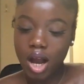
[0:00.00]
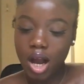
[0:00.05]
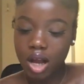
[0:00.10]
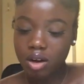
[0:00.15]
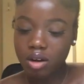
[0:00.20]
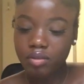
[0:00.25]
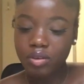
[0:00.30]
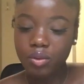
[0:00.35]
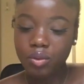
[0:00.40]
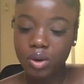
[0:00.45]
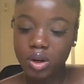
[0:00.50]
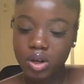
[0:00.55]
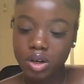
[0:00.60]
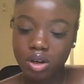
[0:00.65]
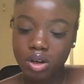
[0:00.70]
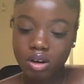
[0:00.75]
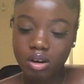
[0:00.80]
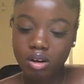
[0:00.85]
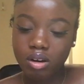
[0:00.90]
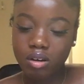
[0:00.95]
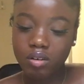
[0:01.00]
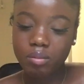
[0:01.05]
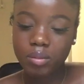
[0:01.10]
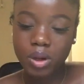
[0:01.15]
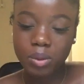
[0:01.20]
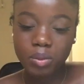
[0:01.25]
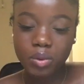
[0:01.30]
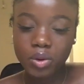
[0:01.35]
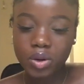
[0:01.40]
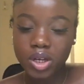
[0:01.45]
another one of
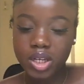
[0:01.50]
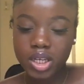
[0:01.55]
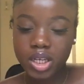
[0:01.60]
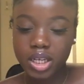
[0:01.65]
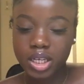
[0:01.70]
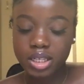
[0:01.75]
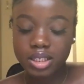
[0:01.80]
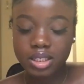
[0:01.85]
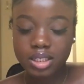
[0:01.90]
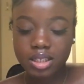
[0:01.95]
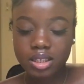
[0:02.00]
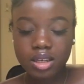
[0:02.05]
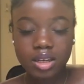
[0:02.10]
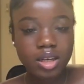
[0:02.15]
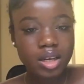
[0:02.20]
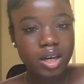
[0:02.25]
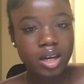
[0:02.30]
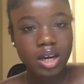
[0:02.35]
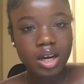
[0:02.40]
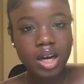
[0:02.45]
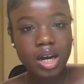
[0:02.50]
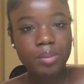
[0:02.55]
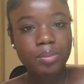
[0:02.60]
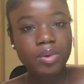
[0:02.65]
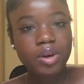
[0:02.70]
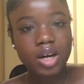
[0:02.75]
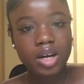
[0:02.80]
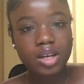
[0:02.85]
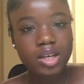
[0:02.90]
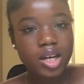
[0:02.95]
my point is,
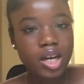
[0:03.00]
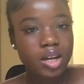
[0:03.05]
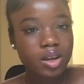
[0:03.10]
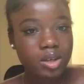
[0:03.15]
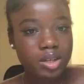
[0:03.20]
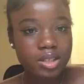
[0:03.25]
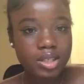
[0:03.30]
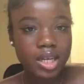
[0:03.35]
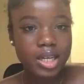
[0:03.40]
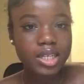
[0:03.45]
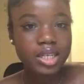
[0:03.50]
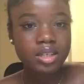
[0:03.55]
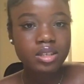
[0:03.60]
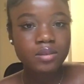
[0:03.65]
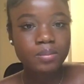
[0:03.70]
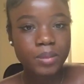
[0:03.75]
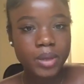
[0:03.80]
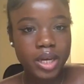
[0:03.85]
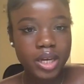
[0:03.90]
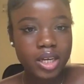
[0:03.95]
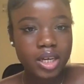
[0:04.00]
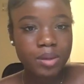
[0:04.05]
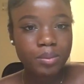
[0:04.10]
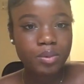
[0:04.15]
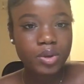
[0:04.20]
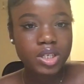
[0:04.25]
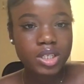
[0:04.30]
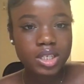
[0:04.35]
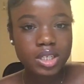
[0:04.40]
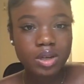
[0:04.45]
alongside the spec,
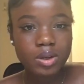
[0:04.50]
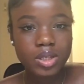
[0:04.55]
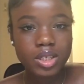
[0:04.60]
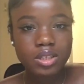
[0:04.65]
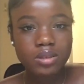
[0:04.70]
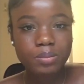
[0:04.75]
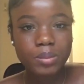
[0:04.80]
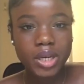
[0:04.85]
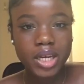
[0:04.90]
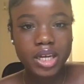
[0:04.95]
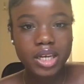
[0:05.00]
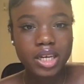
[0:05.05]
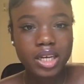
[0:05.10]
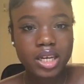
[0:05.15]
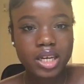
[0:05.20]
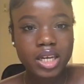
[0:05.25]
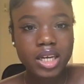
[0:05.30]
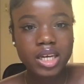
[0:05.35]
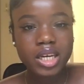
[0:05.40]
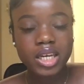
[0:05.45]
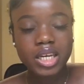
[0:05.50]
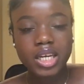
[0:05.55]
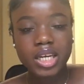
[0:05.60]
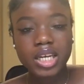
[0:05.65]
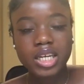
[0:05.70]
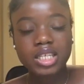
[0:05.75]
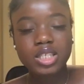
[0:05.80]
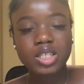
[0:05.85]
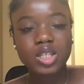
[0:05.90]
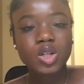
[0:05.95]
printing out the spec,
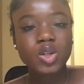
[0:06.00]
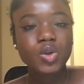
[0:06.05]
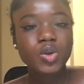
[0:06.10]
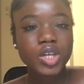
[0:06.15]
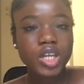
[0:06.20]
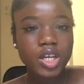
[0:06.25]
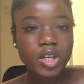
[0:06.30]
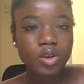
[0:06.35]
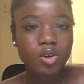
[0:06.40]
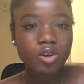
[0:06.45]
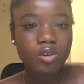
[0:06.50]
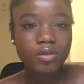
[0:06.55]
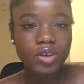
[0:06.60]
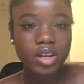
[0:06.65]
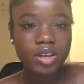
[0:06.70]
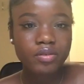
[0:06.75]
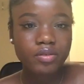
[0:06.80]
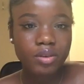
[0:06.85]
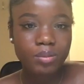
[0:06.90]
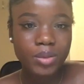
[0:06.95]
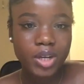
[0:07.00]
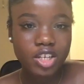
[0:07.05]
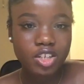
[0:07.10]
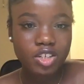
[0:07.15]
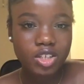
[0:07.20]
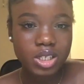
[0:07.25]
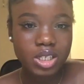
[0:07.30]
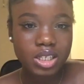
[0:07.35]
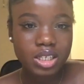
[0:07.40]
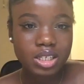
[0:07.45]
is looking over
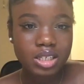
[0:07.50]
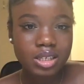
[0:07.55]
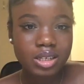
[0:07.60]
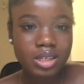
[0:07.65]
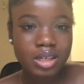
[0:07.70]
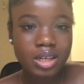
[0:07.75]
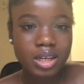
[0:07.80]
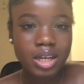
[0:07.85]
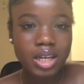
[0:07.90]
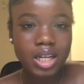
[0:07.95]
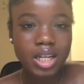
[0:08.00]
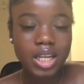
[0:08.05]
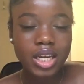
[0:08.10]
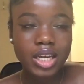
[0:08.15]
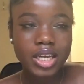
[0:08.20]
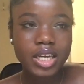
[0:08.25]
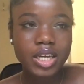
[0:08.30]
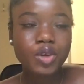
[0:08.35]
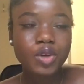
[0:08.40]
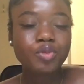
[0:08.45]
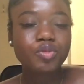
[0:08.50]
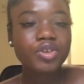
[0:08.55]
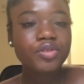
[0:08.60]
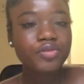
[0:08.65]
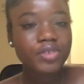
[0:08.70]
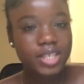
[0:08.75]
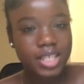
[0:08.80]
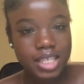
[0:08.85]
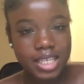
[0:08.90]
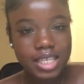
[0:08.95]
information, like
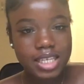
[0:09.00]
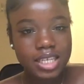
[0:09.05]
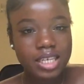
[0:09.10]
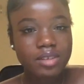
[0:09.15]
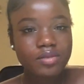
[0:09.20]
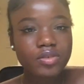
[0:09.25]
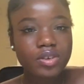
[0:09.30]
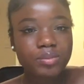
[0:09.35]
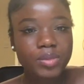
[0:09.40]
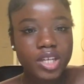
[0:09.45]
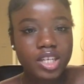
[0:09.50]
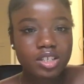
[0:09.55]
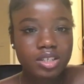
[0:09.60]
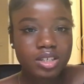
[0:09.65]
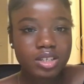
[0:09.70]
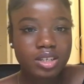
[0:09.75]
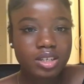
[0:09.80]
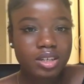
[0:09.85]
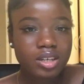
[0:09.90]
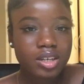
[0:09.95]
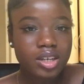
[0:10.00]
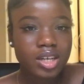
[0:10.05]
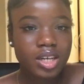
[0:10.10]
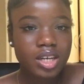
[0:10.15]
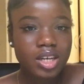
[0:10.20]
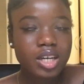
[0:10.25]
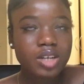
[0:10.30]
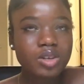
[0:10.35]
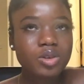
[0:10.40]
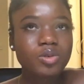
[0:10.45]
revisiting information.
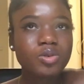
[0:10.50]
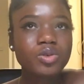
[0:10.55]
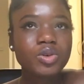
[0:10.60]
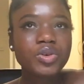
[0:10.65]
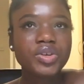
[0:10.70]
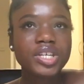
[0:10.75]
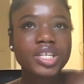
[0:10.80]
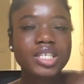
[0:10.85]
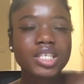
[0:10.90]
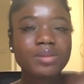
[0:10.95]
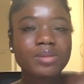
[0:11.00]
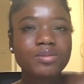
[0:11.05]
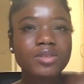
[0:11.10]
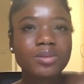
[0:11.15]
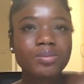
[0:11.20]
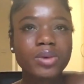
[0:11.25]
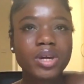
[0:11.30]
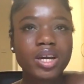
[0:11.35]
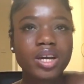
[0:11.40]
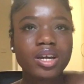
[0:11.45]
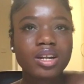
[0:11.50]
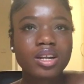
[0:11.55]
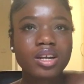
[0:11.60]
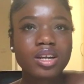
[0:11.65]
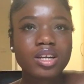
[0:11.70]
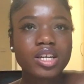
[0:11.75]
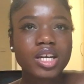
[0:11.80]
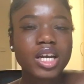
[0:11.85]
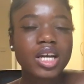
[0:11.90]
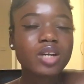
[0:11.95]
And although it seems a bit
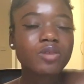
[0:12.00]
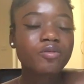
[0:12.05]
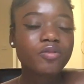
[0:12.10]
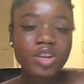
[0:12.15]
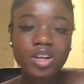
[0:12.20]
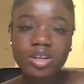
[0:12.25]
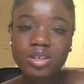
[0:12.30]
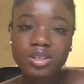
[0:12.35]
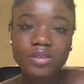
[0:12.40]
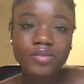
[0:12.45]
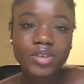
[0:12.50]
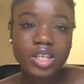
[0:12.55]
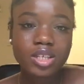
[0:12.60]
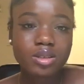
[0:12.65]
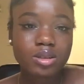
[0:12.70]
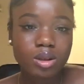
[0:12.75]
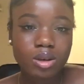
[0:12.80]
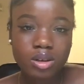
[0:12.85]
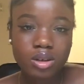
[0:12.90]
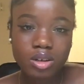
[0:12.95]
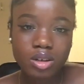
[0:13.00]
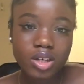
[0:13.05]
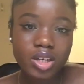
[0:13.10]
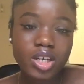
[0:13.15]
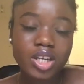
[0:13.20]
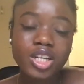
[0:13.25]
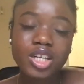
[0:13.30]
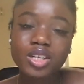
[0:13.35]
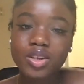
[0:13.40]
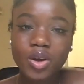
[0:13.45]
like philosophy is long,
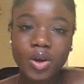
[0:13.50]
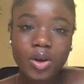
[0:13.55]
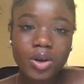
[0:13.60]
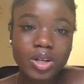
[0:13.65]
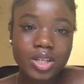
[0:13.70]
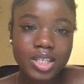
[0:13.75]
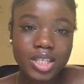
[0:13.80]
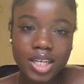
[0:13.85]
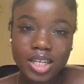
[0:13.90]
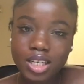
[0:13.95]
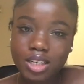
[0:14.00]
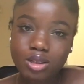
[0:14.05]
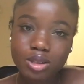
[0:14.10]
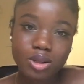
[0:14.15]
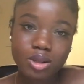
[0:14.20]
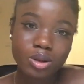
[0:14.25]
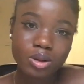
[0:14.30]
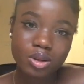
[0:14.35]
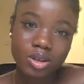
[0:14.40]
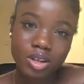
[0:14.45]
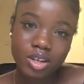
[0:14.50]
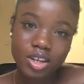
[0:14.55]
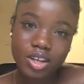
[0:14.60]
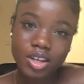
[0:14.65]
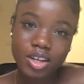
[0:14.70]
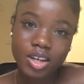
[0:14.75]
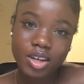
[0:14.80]
the content is long,